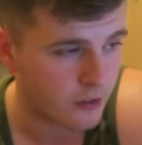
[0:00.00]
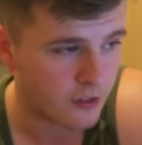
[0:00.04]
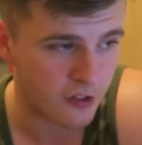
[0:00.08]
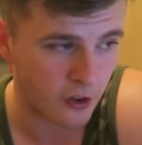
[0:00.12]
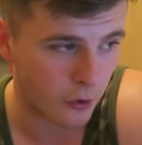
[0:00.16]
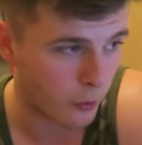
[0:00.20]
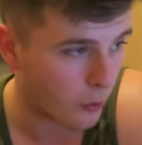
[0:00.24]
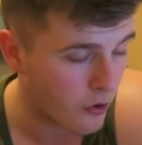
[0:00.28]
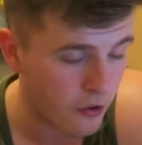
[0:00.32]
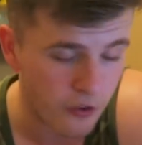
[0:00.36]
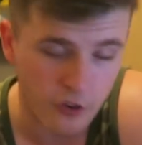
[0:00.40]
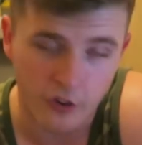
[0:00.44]

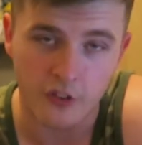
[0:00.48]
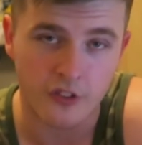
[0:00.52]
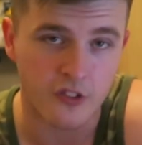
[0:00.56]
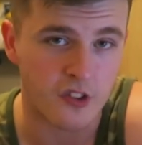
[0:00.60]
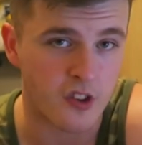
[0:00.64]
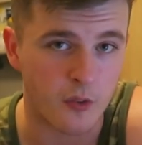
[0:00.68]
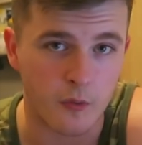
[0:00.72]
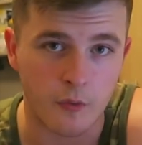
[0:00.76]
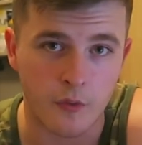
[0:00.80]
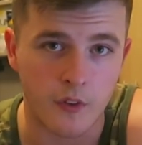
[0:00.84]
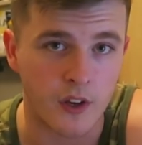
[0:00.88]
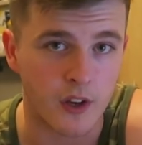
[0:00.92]
200 and
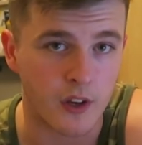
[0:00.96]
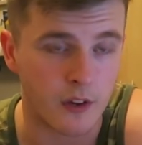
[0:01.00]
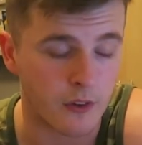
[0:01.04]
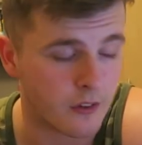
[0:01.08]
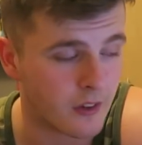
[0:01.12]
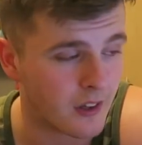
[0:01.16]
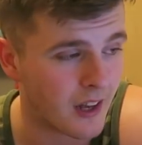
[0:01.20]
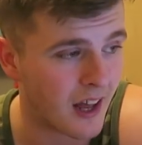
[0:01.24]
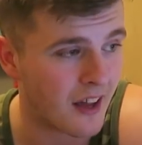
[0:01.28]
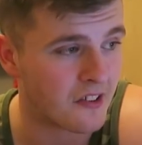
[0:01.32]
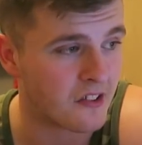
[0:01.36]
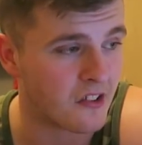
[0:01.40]
something
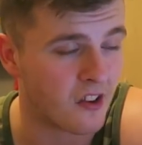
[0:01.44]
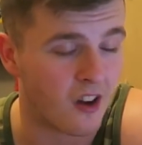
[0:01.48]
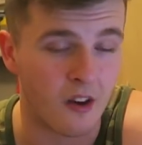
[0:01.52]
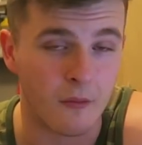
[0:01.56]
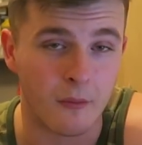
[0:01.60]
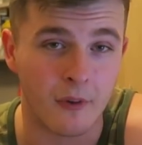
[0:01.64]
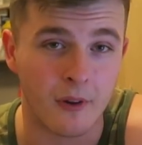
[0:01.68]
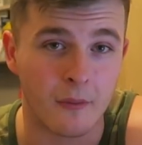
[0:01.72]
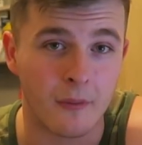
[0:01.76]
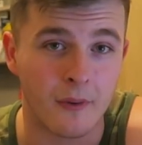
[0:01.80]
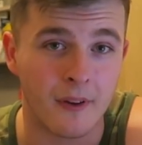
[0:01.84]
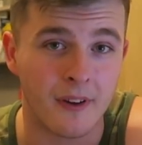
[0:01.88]
last
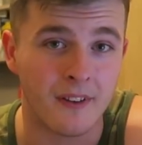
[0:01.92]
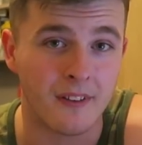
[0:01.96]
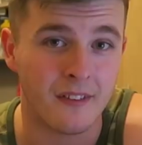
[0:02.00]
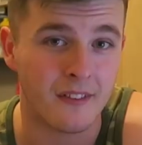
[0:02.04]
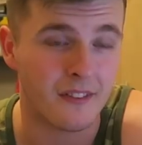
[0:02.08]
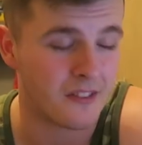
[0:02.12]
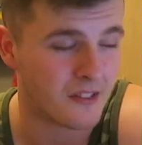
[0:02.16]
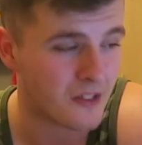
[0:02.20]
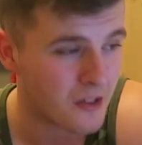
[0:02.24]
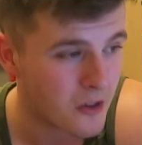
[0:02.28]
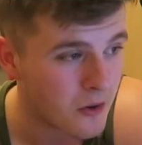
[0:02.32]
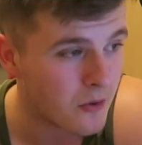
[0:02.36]
time when I went.
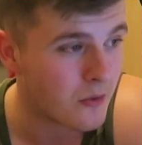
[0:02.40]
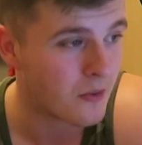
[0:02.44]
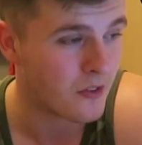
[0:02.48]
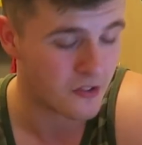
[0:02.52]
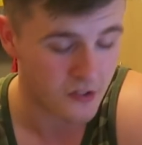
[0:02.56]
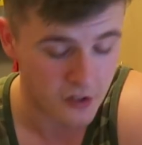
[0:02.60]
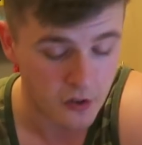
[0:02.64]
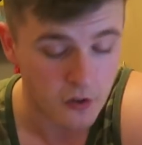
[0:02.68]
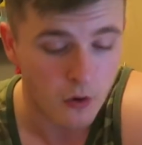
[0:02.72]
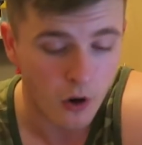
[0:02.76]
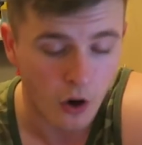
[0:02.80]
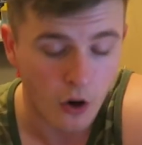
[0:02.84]

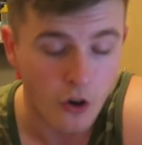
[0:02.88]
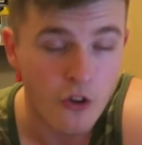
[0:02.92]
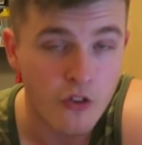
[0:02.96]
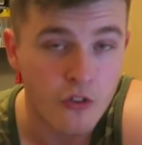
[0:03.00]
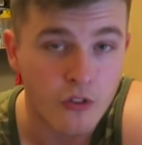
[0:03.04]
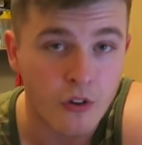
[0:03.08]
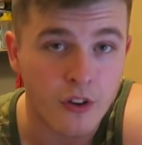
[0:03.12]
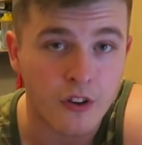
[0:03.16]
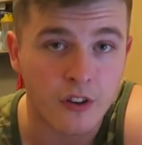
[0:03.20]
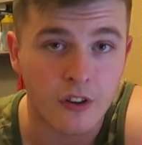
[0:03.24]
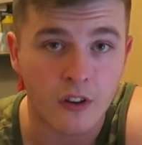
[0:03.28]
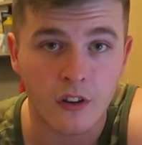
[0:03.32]

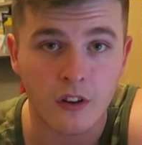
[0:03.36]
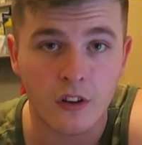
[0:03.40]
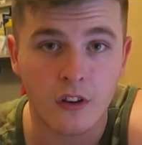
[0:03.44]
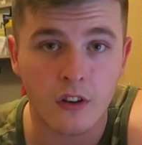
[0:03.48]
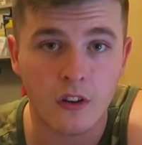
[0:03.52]
200!